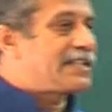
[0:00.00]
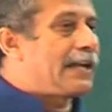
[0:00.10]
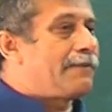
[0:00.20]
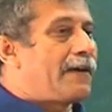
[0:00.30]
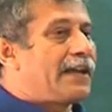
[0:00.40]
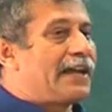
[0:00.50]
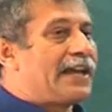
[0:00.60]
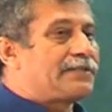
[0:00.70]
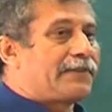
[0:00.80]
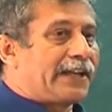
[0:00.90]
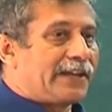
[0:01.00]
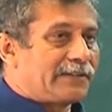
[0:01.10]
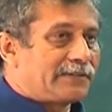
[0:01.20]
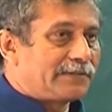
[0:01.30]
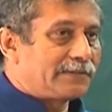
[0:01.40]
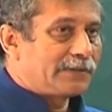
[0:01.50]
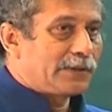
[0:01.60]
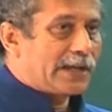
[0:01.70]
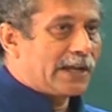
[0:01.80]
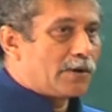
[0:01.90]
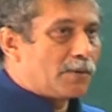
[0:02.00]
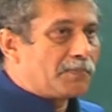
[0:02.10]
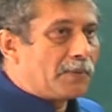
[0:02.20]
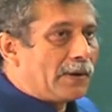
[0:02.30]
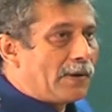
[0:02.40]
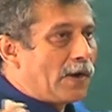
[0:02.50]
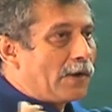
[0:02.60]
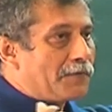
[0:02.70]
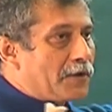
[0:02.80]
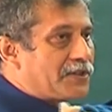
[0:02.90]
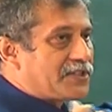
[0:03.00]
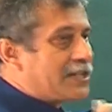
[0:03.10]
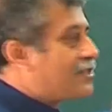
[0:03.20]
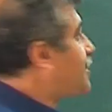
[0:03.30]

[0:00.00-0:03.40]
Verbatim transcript: basically phi i h phi i. Okay, I hope all of you are in